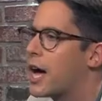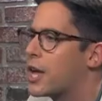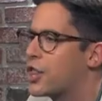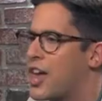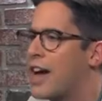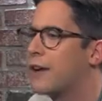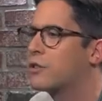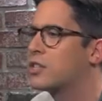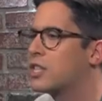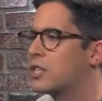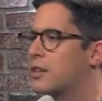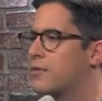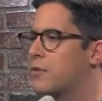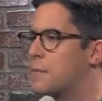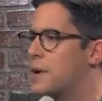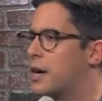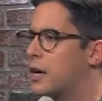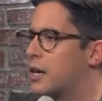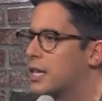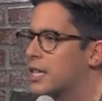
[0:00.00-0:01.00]
Uh, thousands of
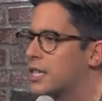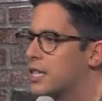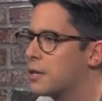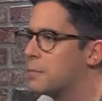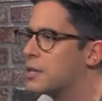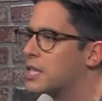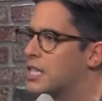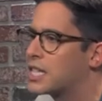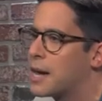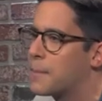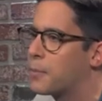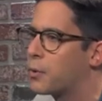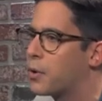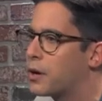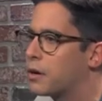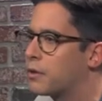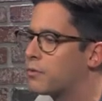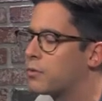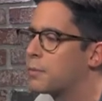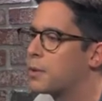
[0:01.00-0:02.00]
Americans have been
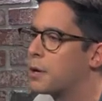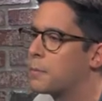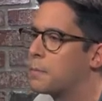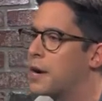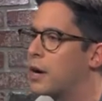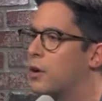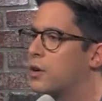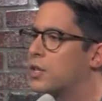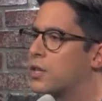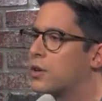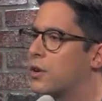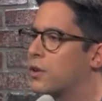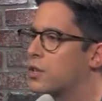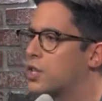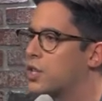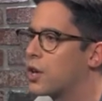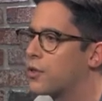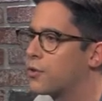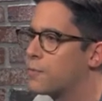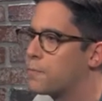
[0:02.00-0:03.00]
separated from their parents at our
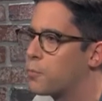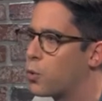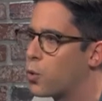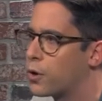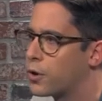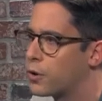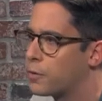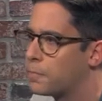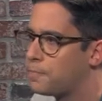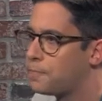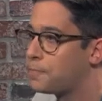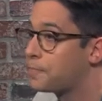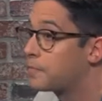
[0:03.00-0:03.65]
southern border.